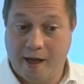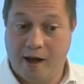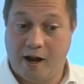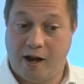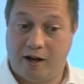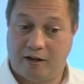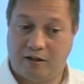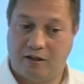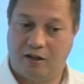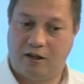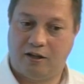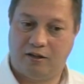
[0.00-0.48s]

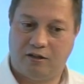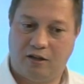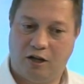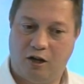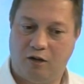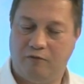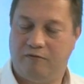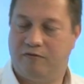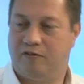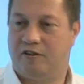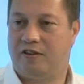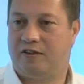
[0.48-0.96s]
And
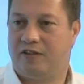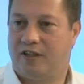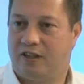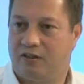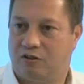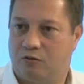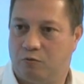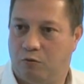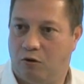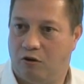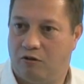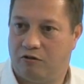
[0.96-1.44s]
hopefully
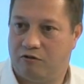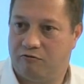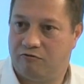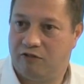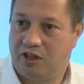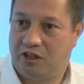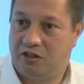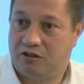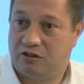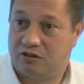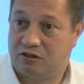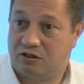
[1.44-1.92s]
that's what the
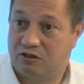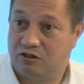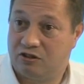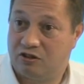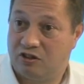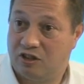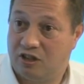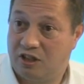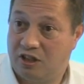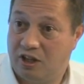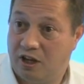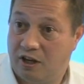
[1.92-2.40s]
readers can
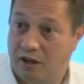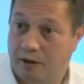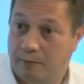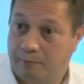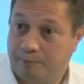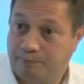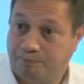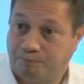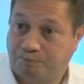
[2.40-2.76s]
see here.